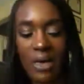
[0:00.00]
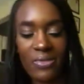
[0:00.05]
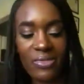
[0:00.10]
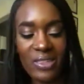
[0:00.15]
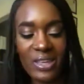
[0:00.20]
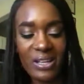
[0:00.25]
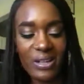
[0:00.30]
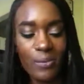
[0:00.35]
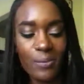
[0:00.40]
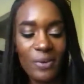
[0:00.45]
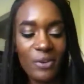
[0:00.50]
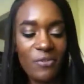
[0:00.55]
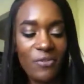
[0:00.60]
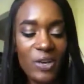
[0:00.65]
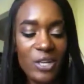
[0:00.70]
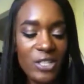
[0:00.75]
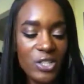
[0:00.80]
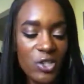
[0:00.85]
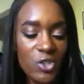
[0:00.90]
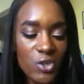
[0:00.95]
it'll be
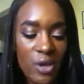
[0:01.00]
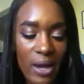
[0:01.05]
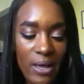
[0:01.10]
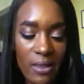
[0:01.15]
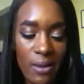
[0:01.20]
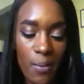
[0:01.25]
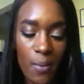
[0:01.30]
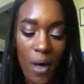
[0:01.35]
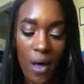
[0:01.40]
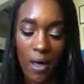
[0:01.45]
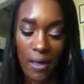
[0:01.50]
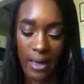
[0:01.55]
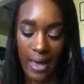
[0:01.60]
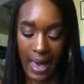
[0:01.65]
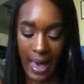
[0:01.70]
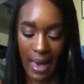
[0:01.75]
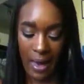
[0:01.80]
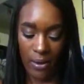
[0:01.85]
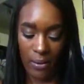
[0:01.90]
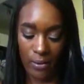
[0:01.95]
fun to try them all
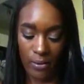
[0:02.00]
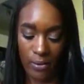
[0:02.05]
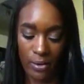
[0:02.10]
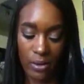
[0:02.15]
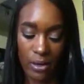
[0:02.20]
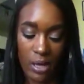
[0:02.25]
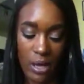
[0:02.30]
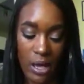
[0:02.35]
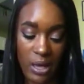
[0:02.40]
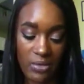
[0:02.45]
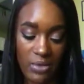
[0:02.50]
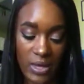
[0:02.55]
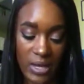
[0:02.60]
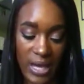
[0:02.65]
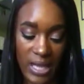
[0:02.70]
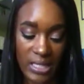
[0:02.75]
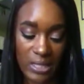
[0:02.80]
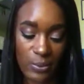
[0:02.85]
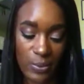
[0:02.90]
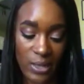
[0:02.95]
out. The
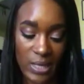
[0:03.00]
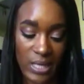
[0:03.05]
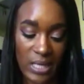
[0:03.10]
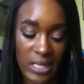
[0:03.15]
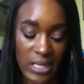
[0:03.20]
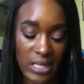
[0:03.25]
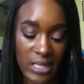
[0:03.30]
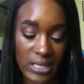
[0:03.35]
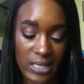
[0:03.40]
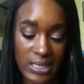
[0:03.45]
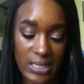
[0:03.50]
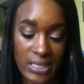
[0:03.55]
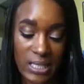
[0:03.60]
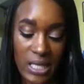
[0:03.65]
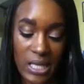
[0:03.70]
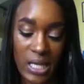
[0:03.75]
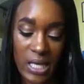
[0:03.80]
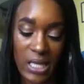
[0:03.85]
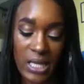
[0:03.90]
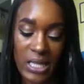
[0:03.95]
next one is,
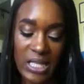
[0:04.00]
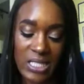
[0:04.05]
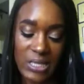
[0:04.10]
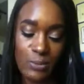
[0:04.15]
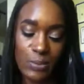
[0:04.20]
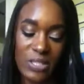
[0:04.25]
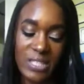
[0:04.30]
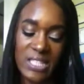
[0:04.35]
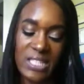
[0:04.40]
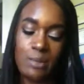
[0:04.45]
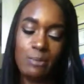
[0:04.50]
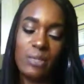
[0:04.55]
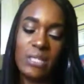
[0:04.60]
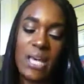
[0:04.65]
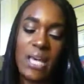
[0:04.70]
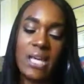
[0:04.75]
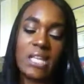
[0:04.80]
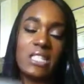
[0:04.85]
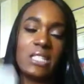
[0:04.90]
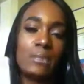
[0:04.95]
this one seems
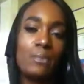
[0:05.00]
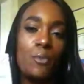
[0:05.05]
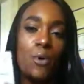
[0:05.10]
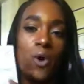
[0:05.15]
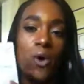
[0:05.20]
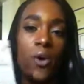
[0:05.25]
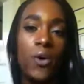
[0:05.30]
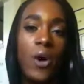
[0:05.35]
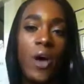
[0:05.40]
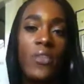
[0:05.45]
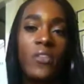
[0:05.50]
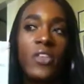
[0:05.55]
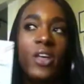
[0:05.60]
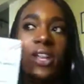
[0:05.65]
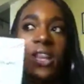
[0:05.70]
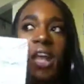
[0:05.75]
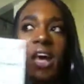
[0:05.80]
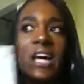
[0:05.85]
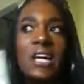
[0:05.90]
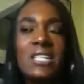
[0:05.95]
like it's more on the
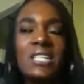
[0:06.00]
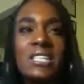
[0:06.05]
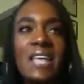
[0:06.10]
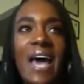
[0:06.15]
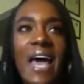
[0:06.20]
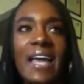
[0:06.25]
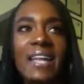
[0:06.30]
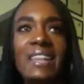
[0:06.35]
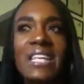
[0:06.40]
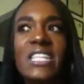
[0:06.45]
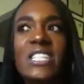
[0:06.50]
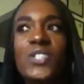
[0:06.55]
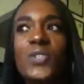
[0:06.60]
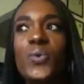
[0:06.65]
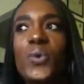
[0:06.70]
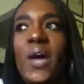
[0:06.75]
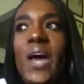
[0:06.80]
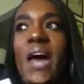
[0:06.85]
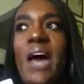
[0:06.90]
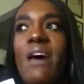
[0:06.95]
luxe side. They do
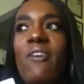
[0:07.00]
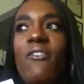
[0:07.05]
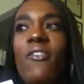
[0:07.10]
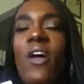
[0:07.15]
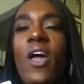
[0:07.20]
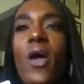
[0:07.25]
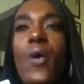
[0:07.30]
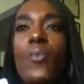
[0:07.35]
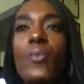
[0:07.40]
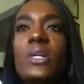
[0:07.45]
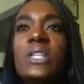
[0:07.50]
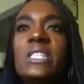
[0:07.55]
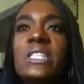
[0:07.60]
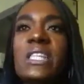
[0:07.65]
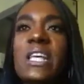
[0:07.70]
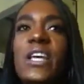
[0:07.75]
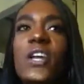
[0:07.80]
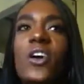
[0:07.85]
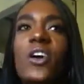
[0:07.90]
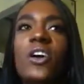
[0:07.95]
have ones
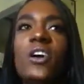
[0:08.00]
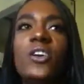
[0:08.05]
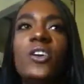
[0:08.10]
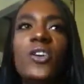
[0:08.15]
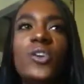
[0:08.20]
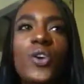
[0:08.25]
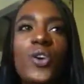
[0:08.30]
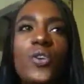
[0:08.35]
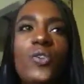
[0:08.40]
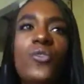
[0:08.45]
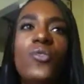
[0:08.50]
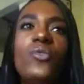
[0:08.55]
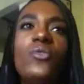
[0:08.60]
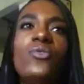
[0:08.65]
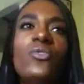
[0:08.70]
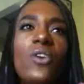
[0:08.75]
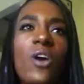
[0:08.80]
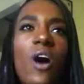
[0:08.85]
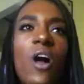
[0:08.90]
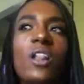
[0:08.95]
that are,
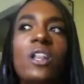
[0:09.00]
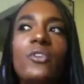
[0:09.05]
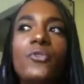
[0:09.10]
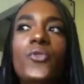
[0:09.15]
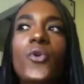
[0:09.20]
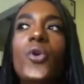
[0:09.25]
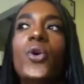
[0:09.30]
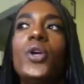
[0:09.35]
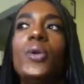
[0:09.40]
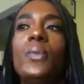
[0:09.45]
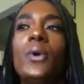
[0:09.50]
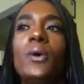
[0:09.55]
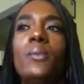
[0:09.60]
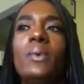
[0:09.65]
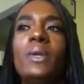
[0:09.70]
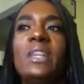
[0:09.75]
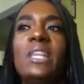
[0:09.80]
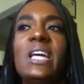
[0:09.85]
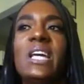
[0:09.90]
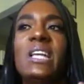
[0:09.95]
they're all affordable,
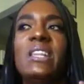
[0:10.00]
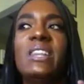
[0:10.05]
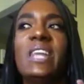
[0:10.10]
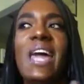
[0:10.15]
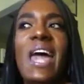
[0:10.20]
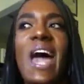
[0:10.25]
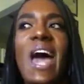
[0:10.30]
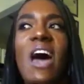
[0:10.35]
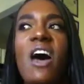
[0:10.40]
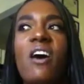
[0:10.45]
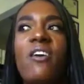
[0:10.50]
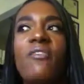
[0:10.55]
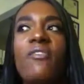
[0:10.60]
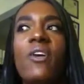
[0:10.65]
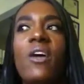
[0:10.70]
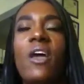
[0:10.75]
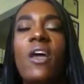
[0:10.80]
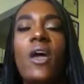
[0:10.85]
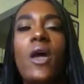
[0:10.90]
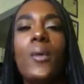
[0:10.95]
but they have
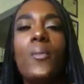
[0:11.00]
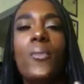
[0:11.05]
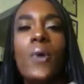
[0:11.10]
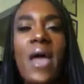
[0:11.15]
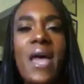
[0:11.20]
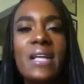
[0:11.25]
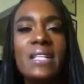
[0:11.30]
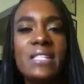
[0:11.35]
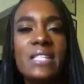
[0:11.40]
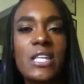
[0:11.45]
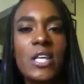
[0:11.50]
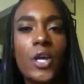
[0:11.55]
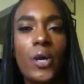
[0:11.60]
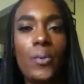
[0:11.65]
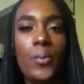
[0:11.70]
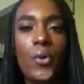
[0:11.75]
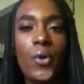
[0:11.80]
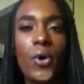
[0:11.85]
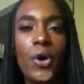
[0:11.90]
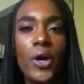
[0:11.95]
brands that are
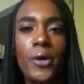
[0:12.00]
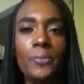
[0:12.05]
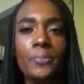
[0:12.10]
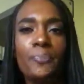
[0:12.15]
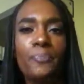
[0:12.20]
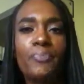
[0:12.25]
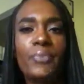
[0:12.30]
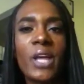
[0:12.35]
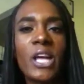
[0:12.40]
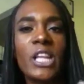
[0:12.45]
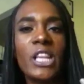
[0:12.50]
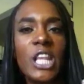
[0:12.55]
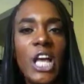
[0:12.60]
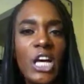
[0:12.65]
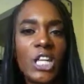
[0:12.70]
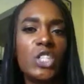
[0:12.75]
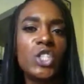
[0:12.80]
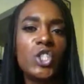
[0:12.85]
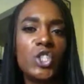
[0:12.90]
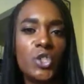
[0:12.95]
more
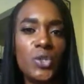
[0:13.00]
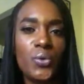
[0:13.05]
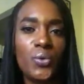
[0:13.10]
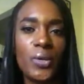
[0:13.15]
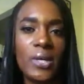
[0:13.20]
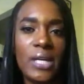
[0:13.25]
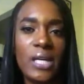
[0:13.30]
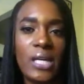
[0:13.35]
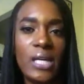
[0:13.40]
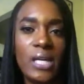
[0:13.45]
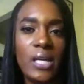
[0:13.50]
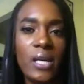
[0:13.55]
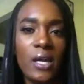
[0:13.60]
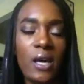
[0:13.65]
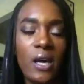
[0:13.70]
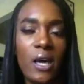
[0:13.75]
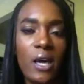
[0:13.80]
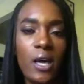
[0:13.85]
luxury